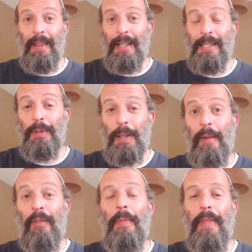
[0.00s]
This was
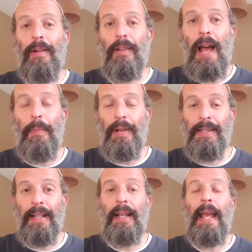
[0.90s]
coming from their
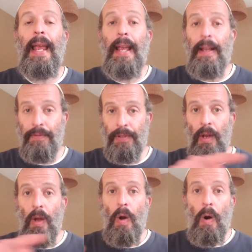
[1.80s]
libraries, the caves
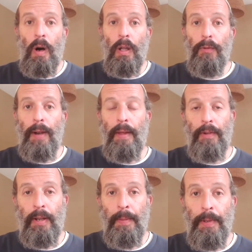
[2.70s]
all around
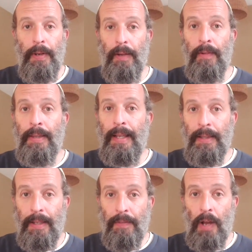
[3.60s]
their community, right? They
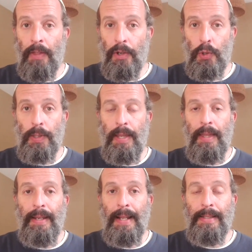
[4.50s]
lived on the shores of
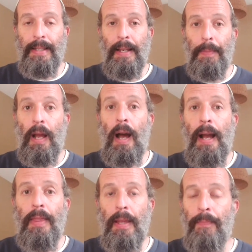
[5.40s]
the Dead Sea.
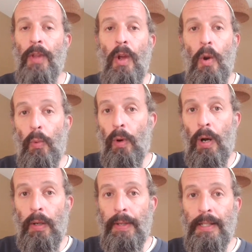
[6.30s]
Behind them were
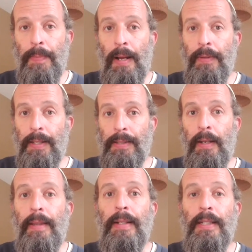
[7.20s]
all these mountains,
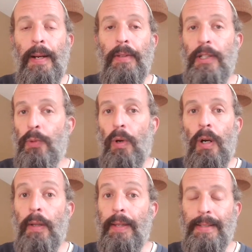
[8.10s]
and in these mountains were
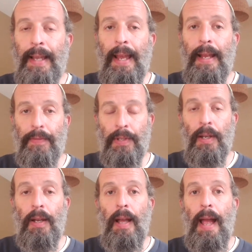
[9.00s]
all these caves.
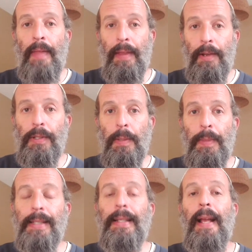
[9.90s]
And they used some of
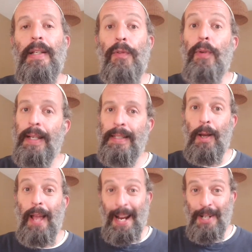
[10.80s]
these caves for these
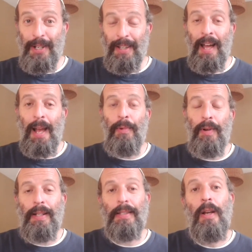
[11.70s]
ancient
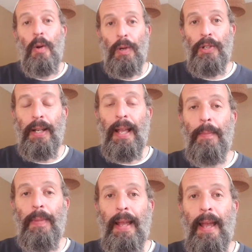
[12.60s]
libraries, which
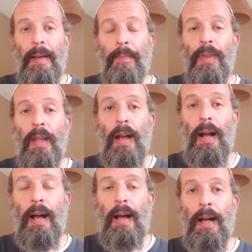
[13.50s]
again became
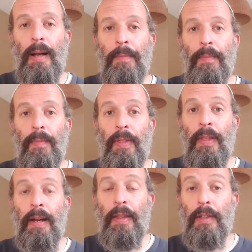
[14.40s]

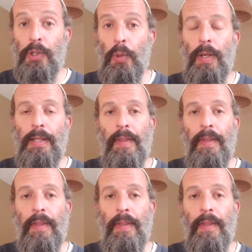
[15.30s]
the source